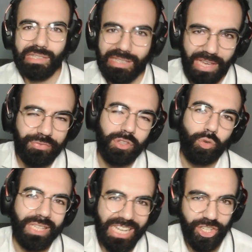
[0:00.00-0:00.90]
leave the
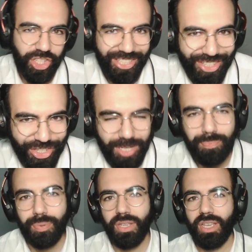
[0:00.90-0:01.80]

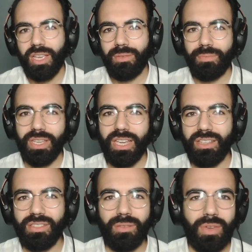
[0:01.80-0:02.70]
relationship
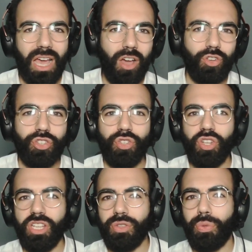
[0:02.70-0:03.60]
because somehow
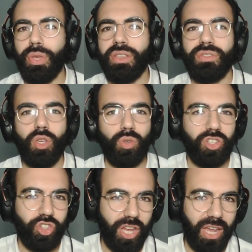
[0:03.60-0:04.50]
she thinks he will
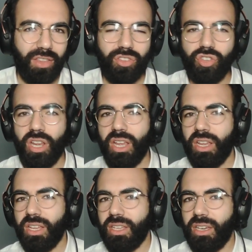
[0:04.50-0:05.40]
change,
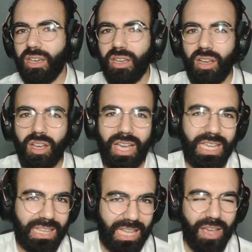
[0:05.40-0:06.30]
he
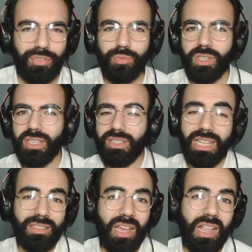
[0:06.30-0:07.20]
loves me.
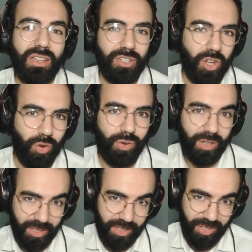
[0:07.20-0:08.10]
That's how I know.
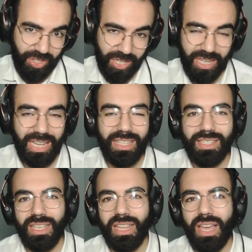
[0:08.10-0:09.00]
She can
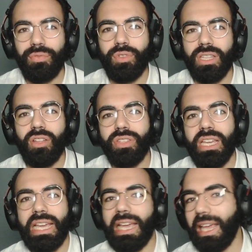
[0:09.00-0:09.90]
see a life without
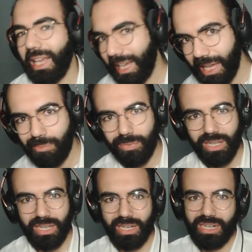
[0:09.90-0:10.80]
him.
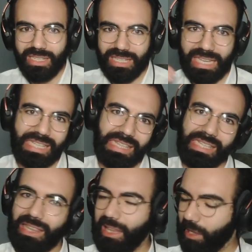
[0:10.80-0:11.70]
It is like the
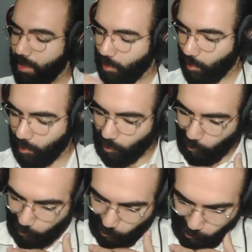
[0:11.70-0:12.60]

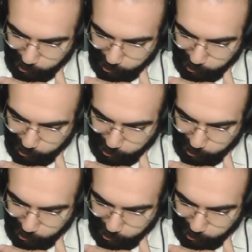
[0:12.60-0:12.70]
loop